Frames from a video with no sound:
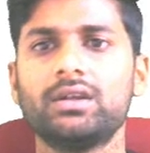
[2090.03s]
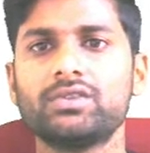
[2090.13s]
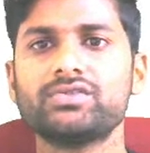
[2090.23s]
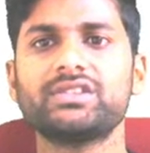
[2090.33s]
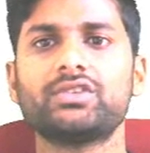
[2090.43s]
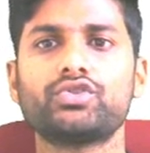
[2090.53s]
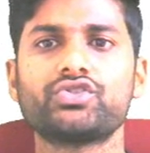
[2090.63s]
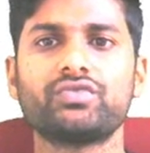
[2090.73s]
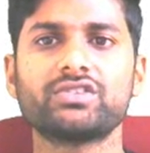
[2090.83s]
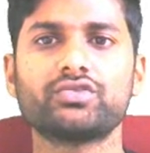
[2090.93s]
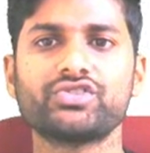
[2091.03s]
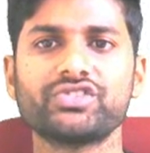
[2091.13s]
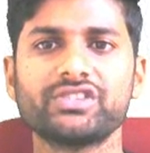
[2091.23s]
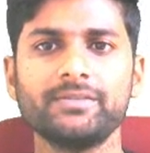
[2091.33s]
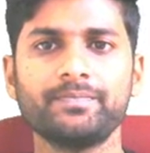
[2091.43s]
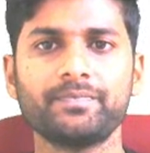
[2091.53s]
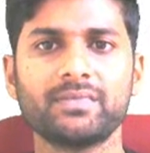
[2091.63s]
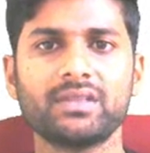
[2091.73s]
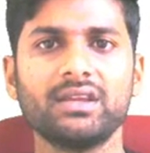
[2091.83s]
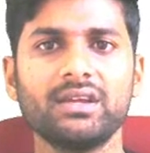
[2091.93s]
Now see the question. What is the question? See,
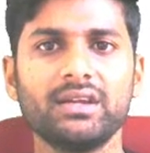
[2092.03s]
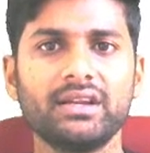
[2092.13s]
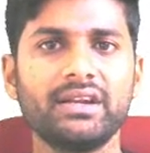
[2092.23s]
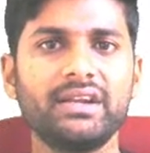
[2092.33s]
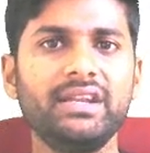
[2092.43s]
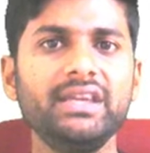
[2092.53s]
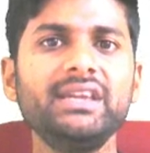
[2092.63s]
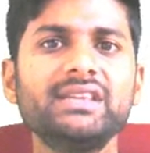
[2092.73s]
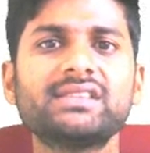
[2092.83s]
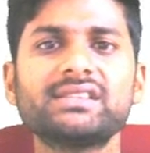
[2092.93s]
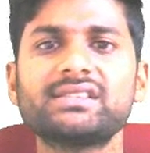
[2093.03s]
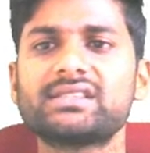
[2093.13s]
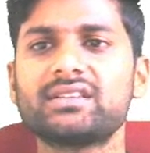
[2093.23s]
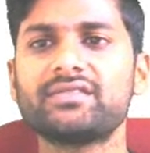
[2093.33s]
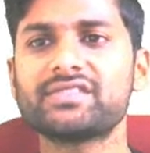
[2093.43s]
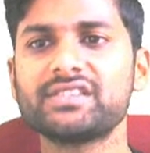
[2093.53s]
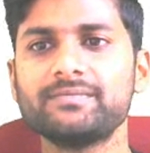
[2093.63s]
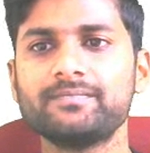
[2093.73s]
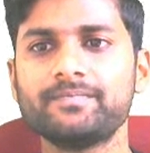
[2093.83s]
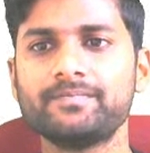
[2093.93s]
D is the sister of C.
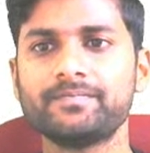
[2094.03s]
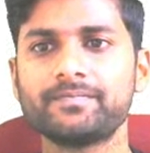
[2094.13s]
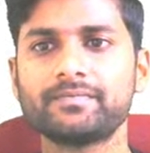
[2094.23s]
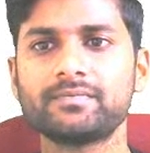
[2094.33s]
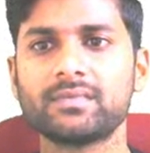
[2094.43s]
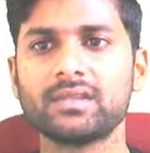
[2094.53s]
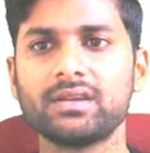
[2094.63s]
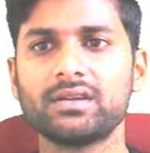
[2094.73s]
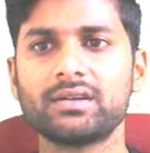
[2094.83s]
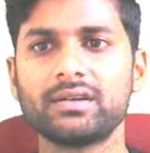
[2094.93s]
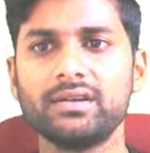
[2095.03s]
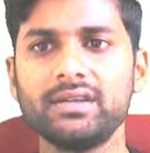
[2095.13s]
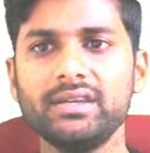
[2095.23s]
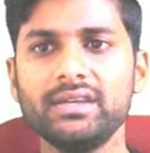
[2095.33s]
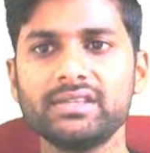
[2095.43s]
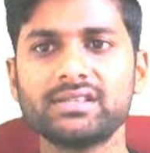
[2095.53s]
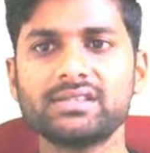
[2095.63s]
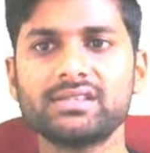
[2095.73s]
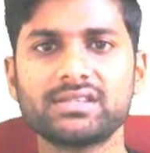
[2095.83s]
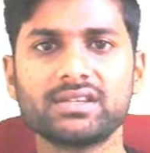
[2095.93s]
D is the
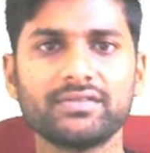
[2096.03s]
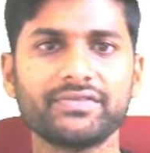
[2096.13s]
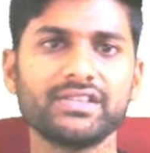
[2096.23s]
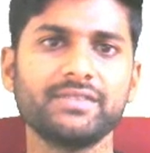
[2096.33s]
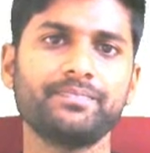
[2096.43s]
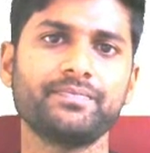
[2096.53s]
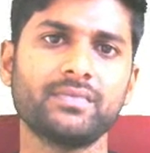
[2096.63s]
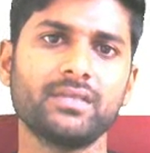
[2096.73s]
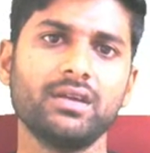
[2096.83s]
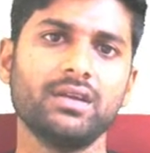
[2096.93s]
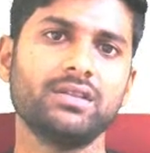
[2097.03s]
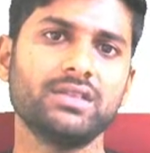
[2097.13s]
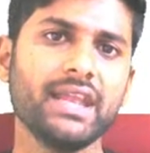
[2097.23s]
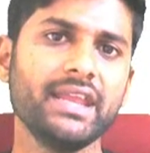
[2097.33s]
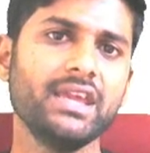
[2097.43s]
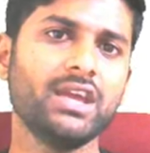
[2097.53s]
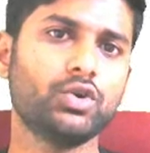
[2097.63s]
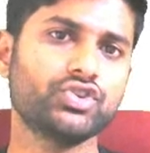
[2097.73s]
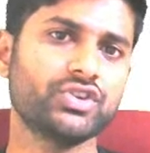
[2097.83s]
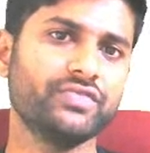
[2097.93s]
sister of C. Then here
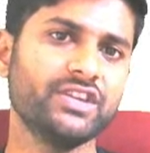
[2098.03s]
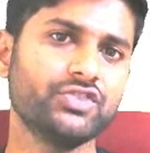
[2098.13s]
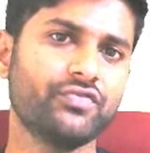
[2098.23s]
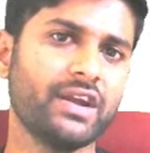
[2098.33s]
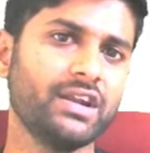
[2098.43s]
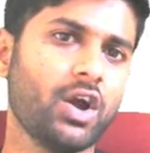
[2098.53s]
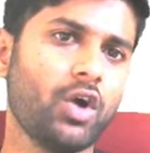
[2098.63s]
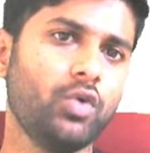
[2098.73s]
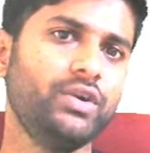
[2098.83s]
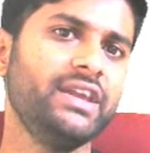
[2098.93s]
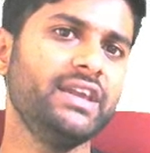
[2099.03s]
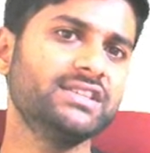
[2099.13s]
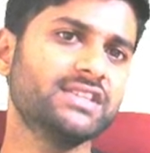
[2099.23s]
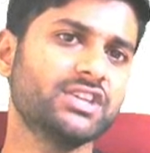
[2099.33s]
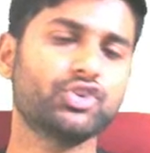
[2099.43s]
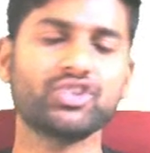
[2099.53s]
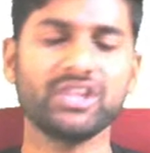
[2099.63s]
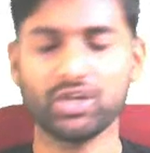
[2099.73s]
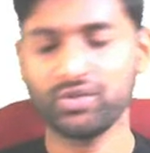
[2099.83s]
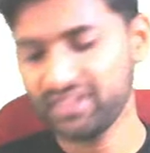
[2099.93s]
question we need to find how D is
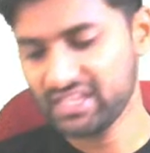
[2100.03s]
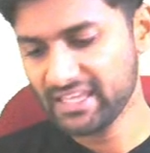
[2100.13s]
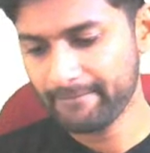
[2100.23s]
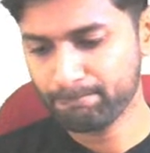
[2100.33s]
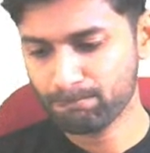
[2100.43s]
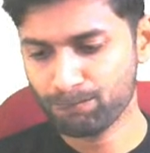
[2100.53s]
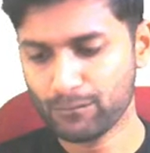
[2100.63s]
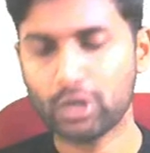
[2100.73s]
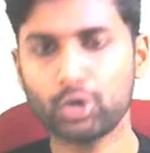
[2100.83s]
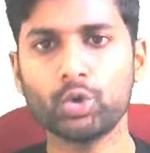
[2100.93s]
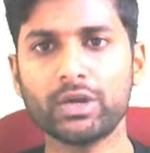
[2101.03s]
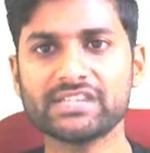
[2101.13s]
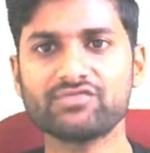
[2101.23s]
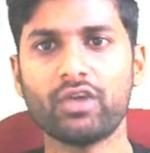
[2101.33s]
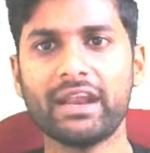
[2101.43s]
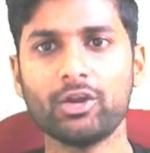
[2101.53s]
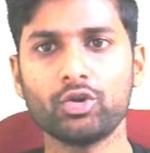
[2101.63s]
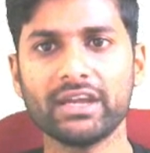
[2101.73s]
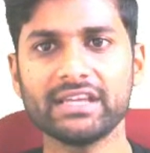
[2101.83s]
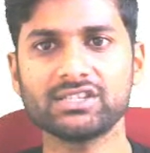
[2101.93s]
associated with A. Took it as one
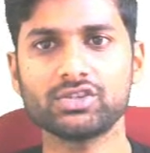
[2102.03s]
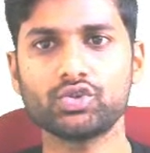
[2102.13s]
alone, guys.